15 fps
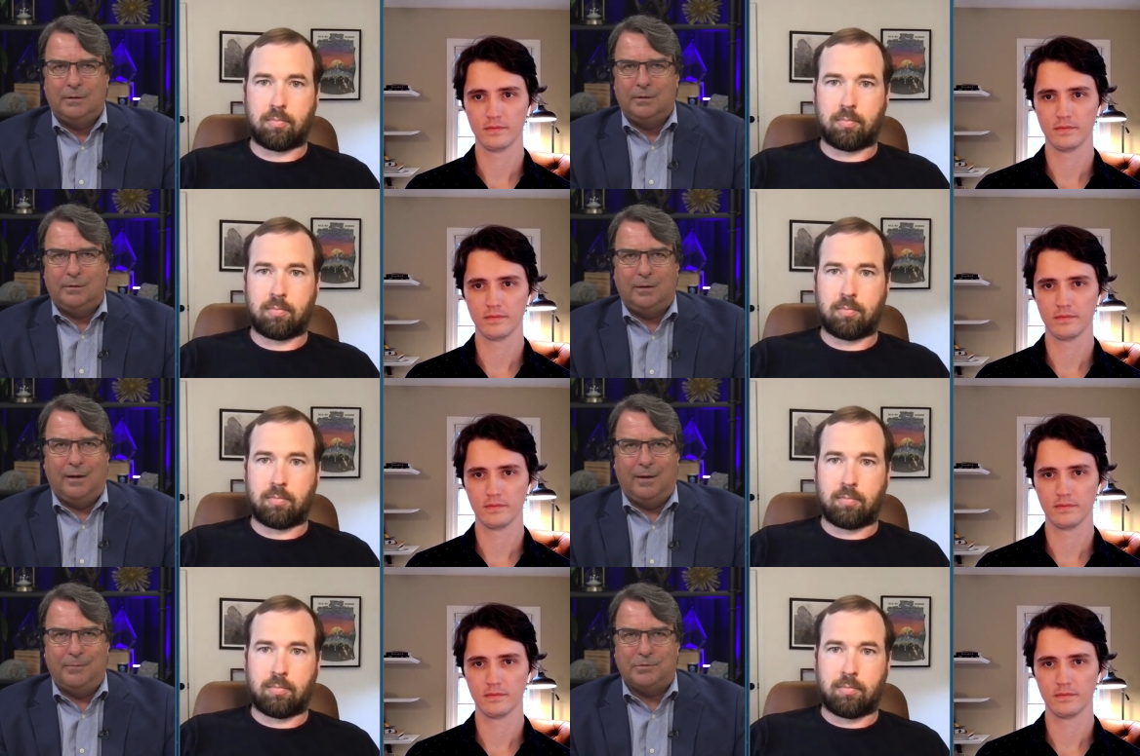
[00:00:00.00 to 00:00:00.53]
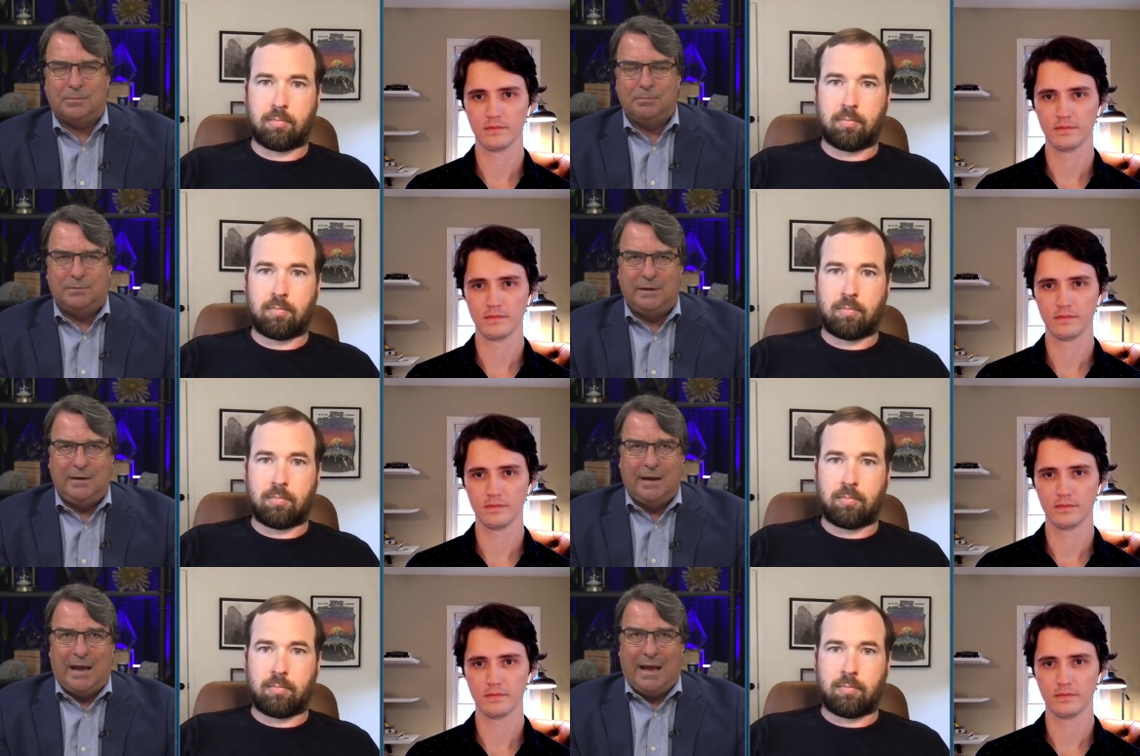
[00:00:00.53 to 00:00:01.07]
Speaker 1: um, some
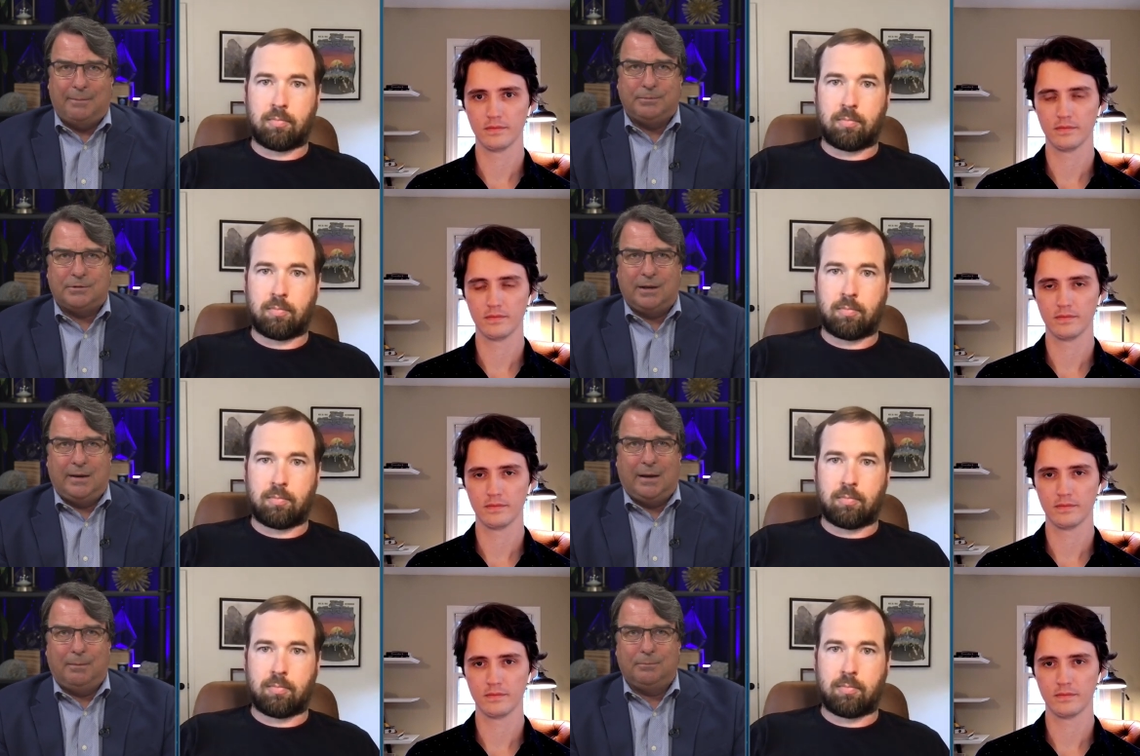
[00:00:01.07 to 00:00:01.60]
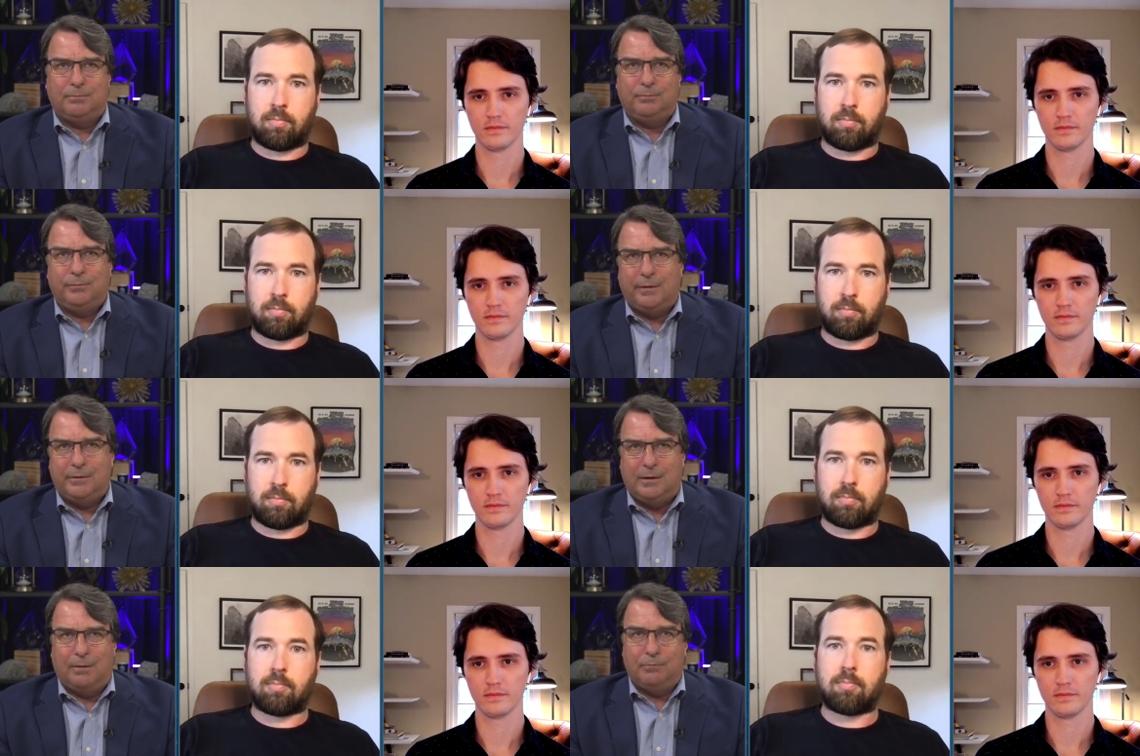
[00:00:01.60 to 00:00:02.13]
D apps and I'm
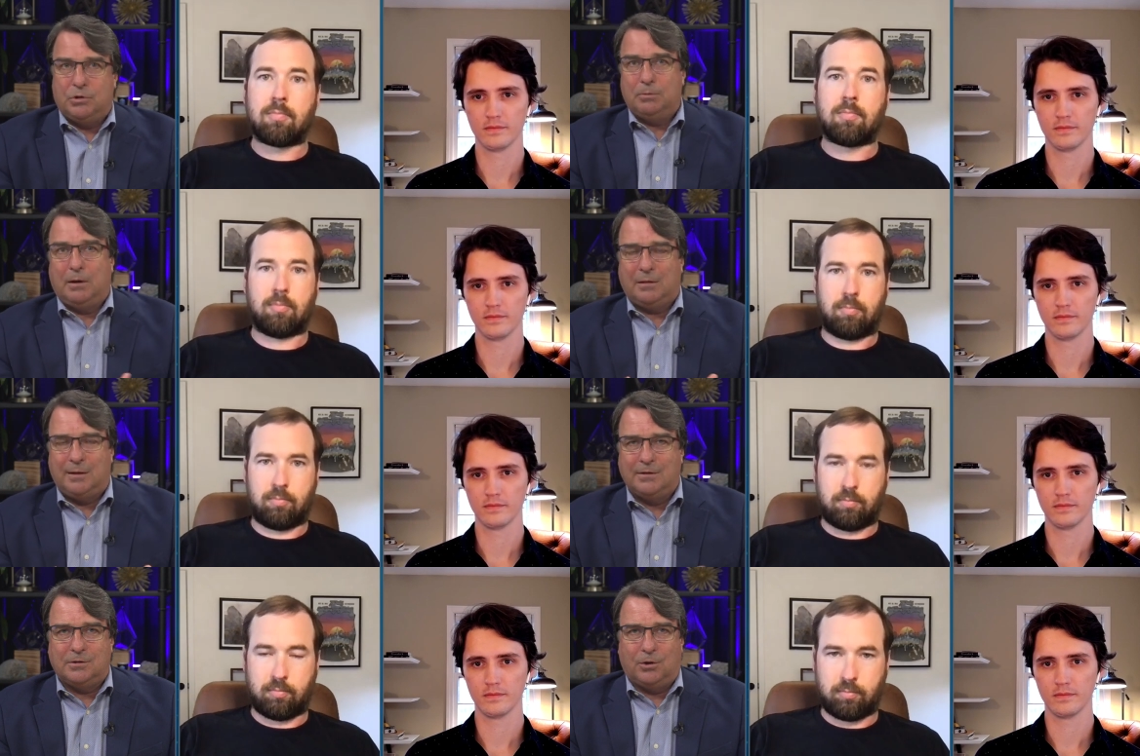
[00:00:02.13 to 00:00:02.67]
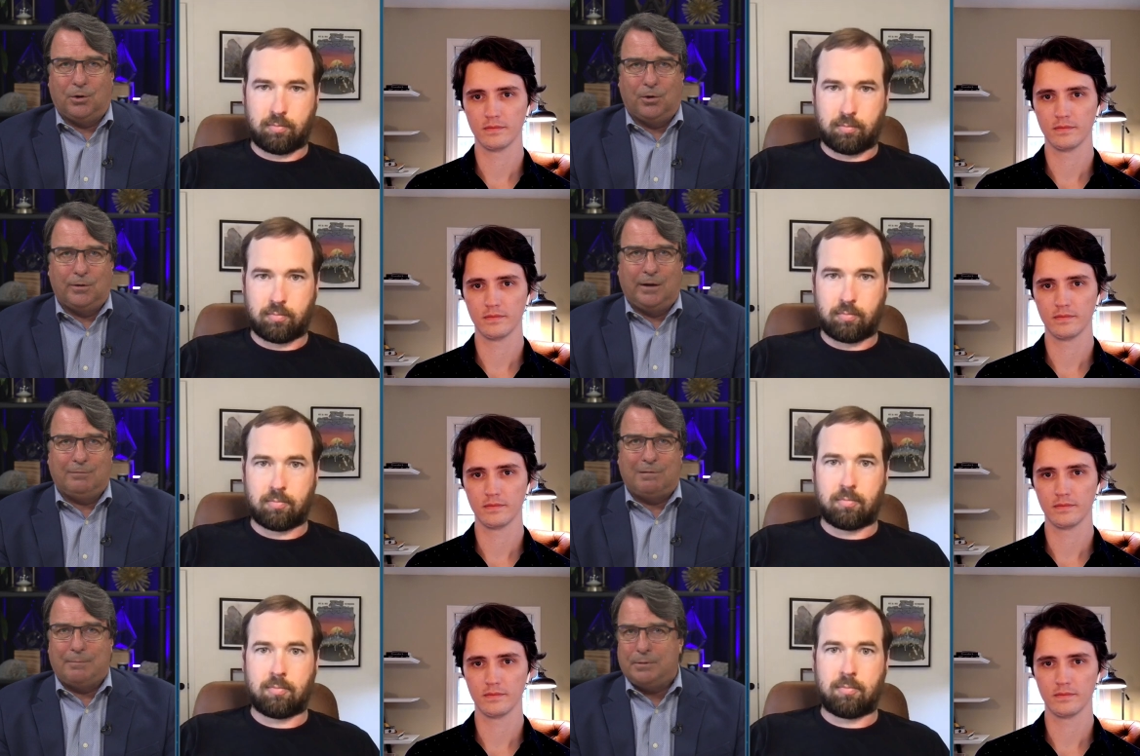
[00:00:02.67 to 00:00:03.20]
you know, doing things and
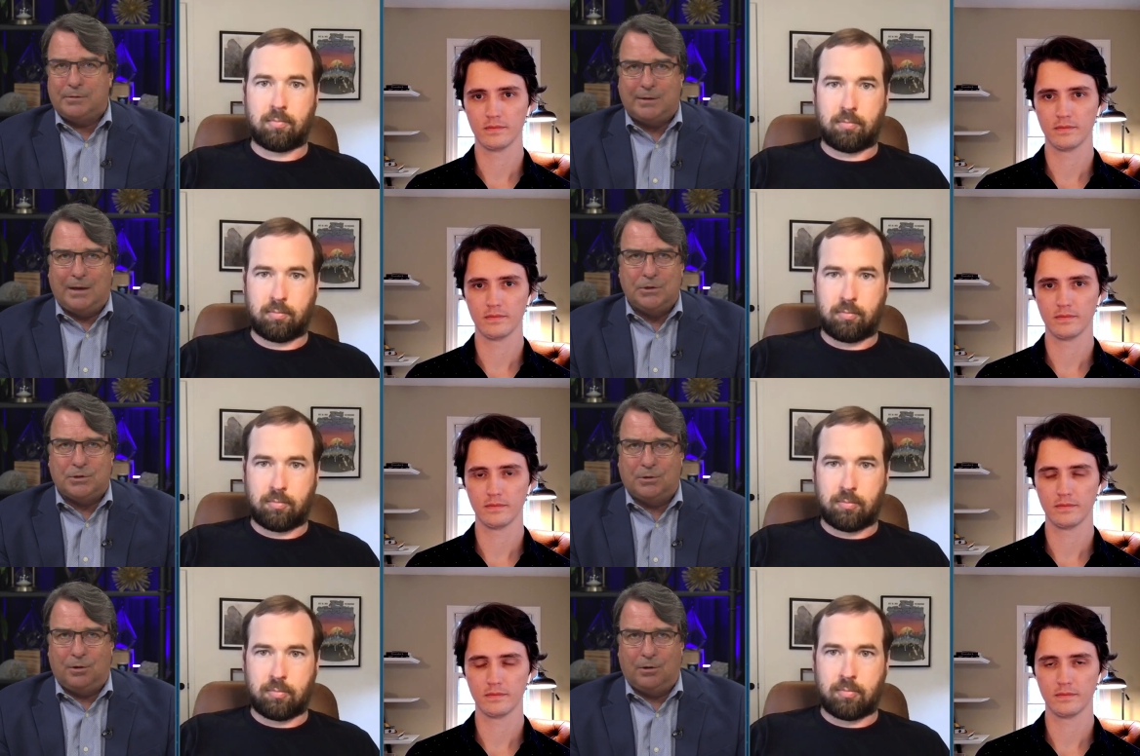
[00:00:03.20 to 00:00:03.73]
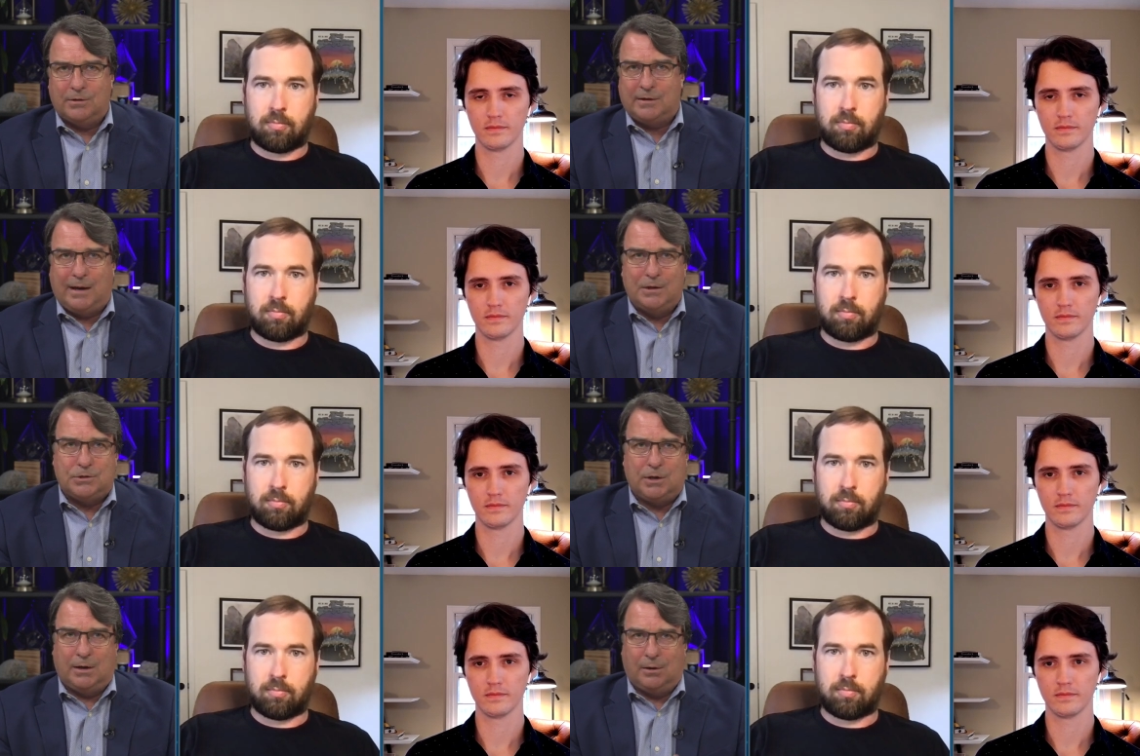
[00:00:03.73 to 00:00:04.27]
earning reputation or
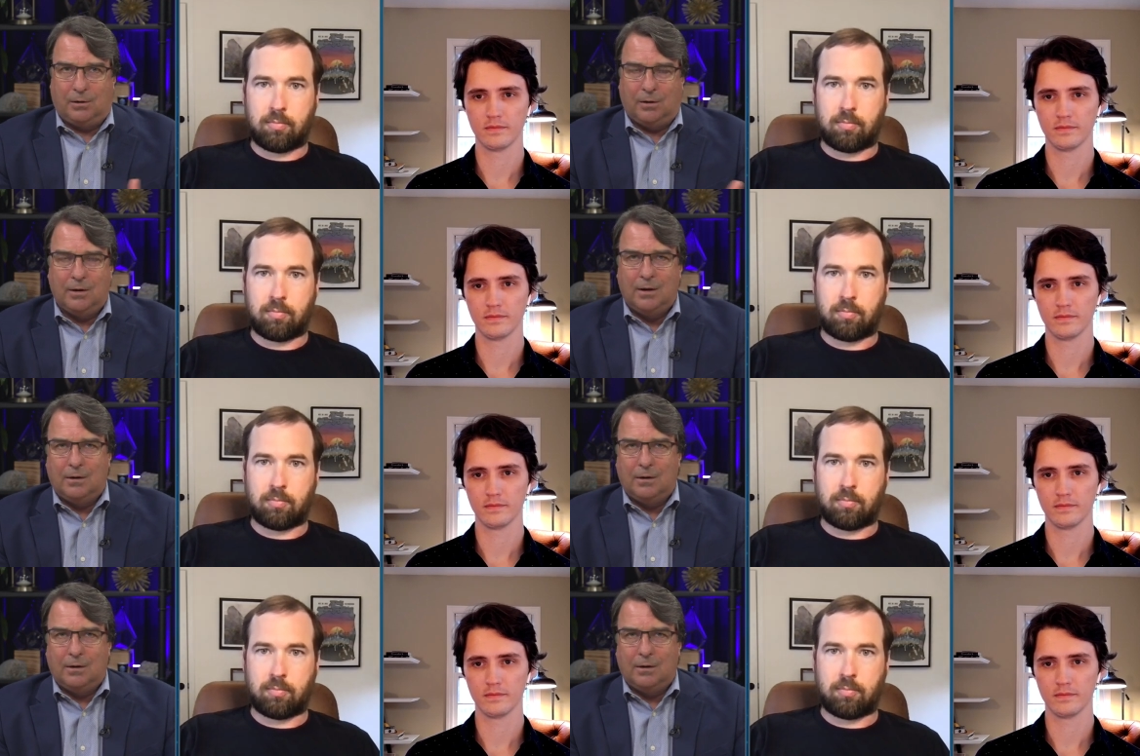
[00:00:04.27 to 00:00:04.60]
attention or